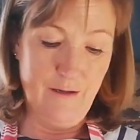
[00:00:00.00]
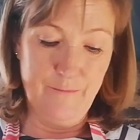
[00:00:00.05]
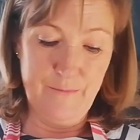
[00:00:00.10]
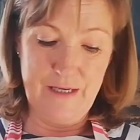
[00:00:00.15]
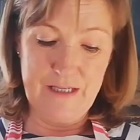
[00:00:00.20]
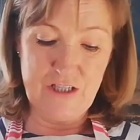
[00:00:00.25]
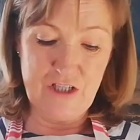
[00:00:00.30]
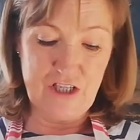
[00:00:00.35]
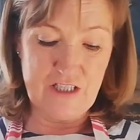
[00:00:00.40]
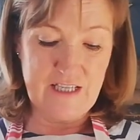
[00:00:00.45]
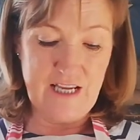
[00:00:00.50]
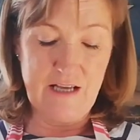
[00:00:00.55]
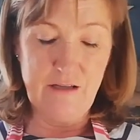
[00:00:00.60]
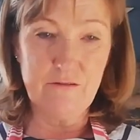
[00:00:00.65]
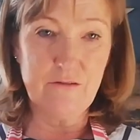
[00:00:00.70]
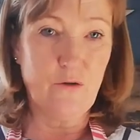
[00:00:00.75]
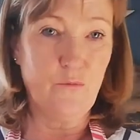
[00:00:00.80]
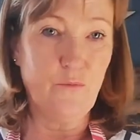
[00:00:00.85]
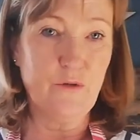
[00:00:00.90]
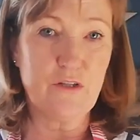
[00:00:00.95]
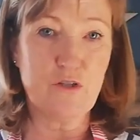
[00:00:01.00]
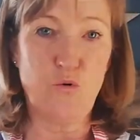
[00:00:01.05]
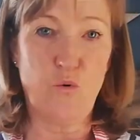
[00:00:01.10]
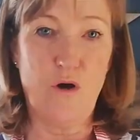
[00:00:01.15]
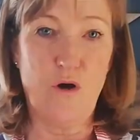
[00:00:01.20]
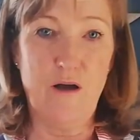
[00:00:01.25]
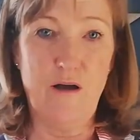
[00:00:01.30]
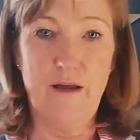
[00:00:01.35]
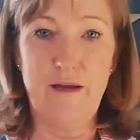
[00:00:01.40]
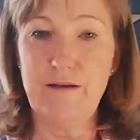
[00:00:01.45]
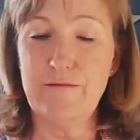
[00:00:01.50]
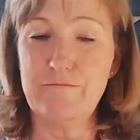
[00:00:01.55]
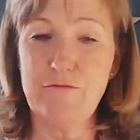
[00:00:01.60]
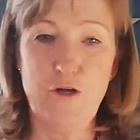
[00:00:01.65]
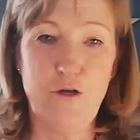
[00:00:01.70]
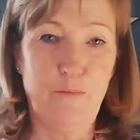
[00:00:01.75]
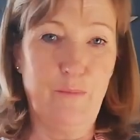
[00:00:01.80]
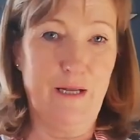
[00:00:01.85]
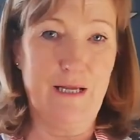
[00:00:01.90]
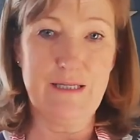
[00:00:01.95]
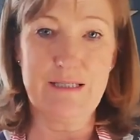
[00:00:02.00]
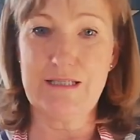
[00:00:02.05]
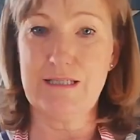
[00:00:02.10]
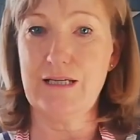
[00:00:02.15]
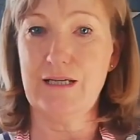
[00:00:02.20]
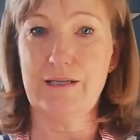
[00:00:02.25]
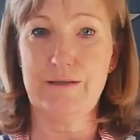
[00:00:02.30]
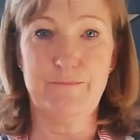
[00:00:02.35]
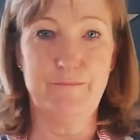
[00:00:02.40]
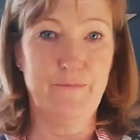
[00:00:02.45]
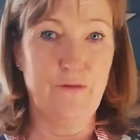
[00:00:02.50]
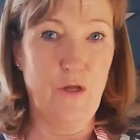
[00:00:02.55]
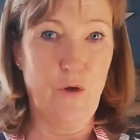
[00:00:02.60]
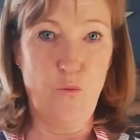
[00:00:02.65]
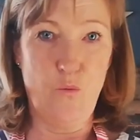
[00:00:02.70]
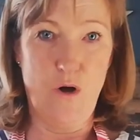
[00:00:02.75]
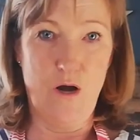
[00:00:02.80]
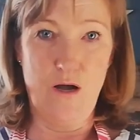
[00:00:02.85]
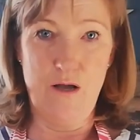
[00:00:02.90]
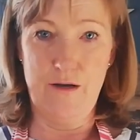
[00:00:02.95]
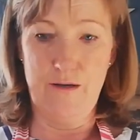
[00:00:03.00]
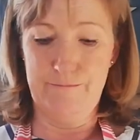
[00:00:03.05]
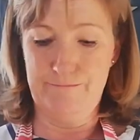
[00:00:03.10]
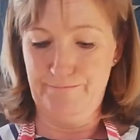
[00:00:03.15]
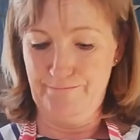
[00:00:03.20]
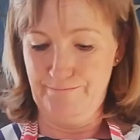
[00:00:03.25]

It's just held on with twine, no plastic, no wire.